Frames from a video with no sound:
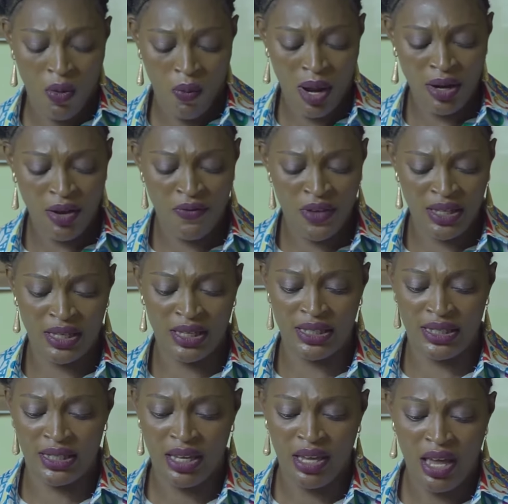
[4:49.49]
One of it
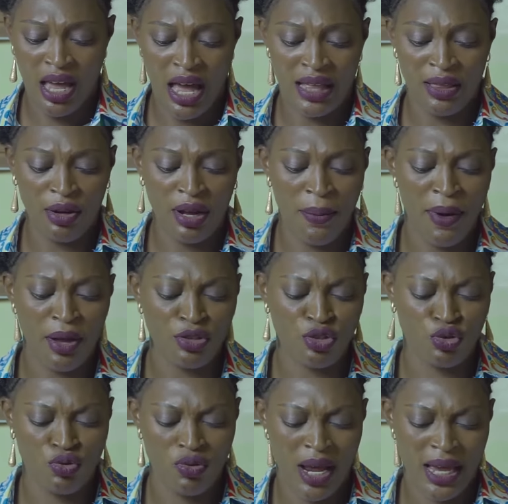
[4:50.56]
is, I talk about
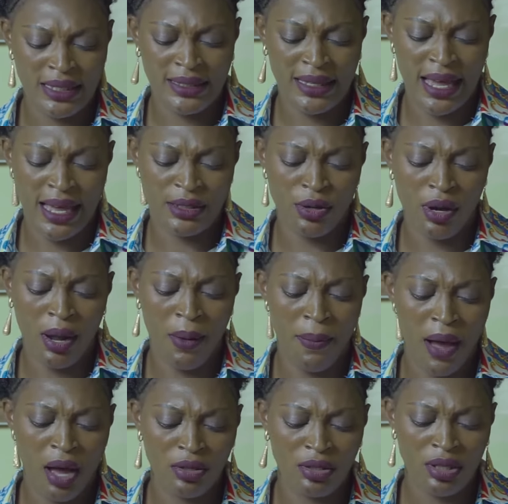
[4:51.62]
stress, I talk
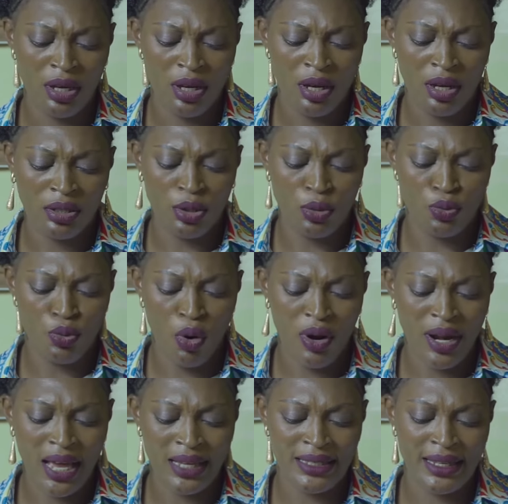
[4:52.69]
about the
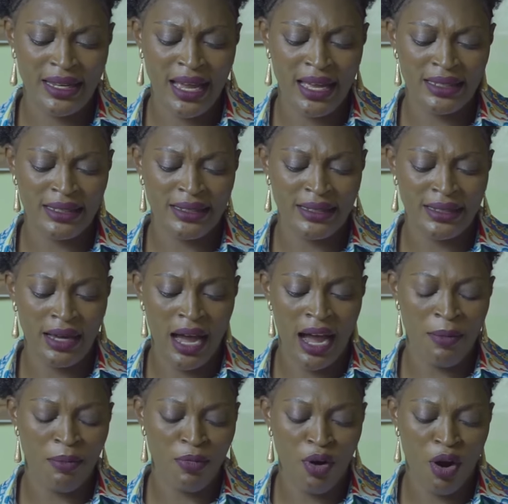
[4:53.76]
road accident, the
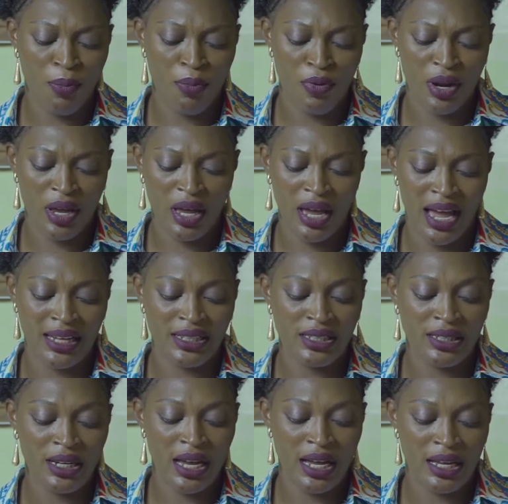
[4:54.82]
armed robbery,
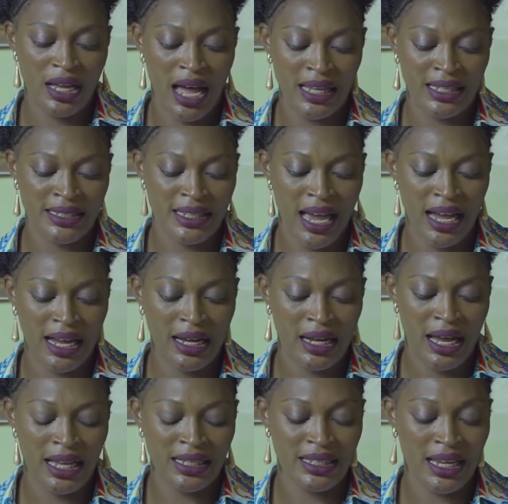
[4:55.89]
and
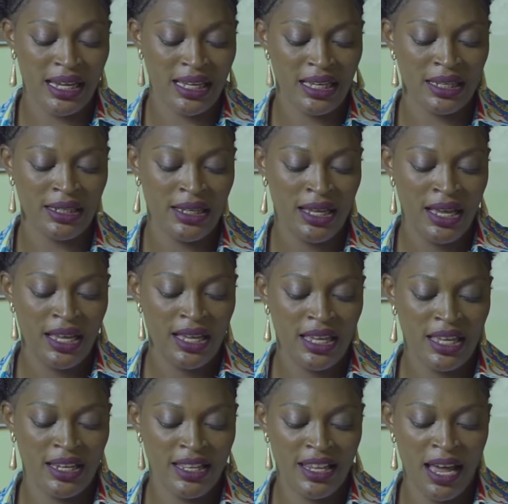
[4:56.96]
attacking,
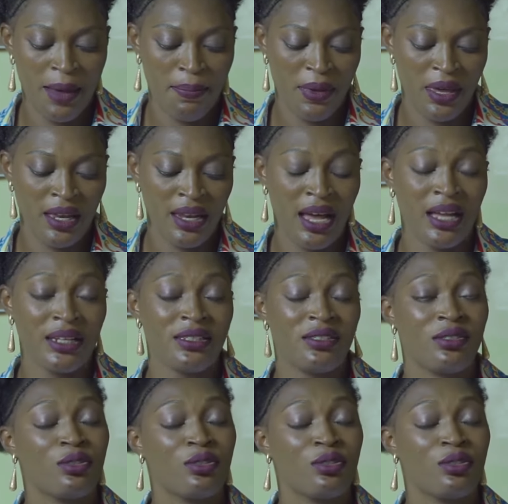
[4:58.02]
kidnapping, and